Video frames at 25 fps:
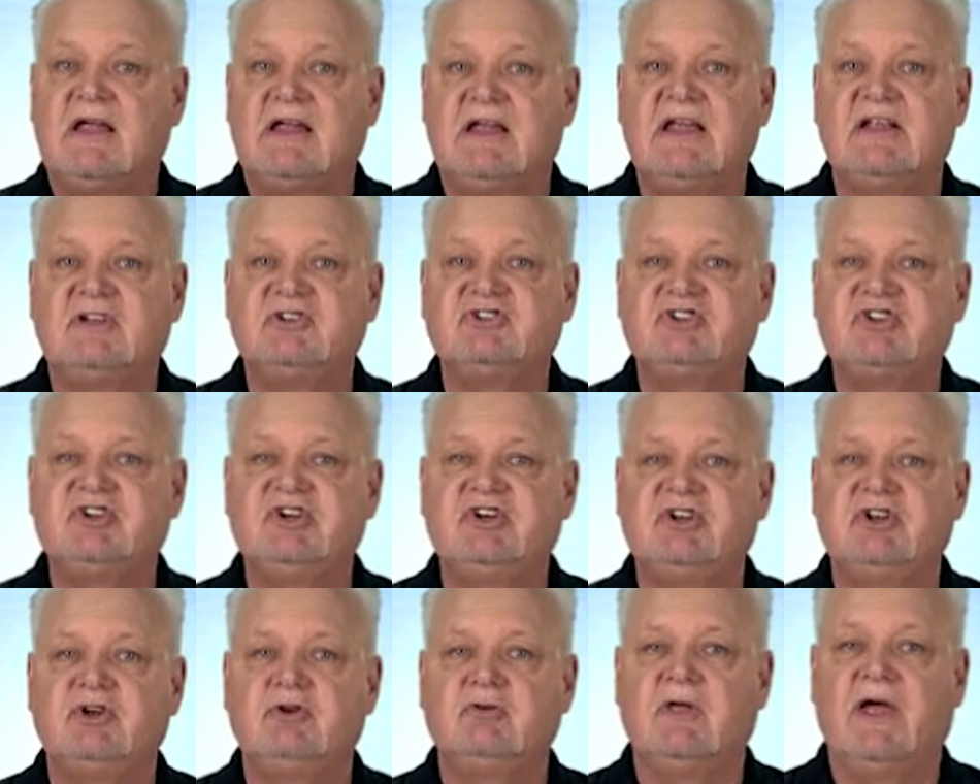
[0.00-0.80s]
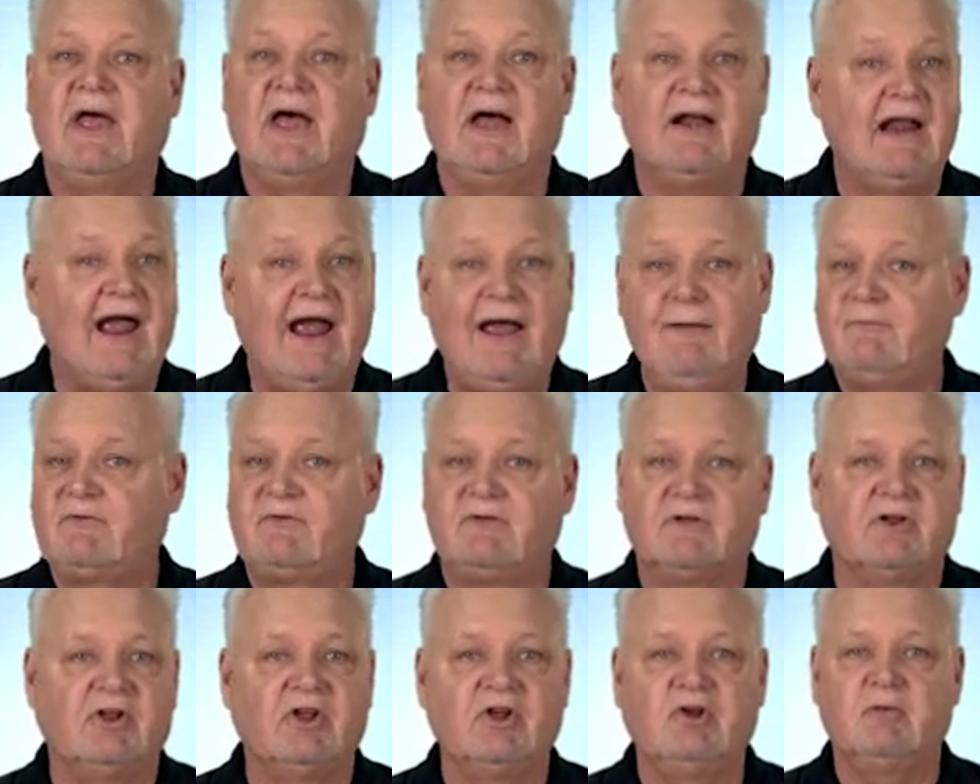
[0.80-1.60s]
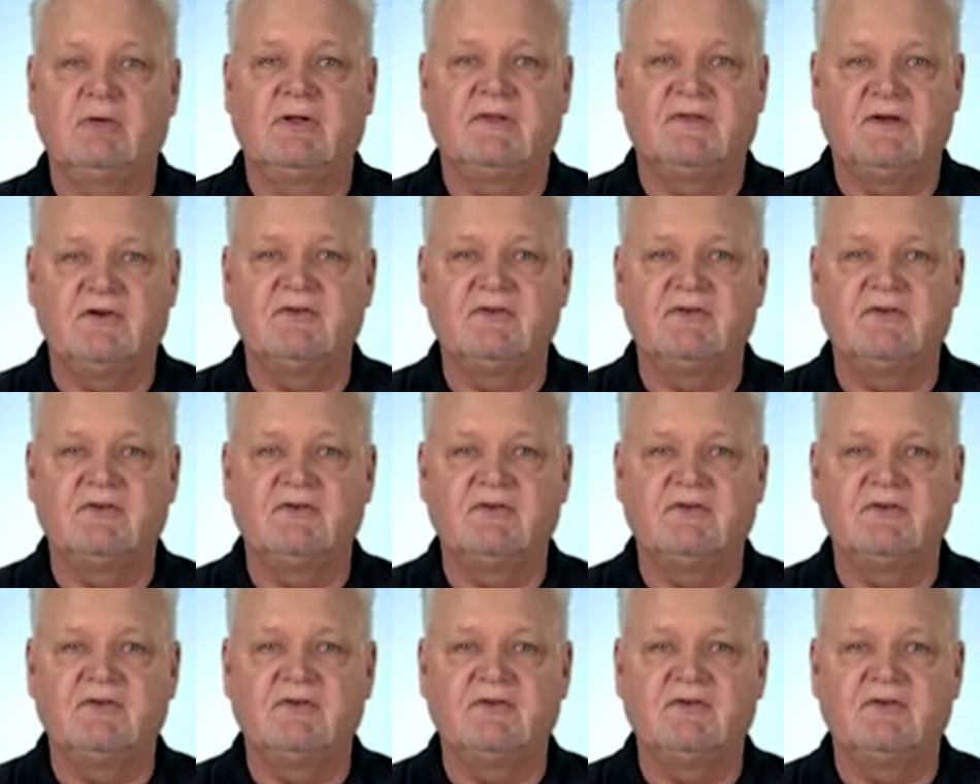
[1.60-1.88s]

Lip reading: Can she do that? Absolutely.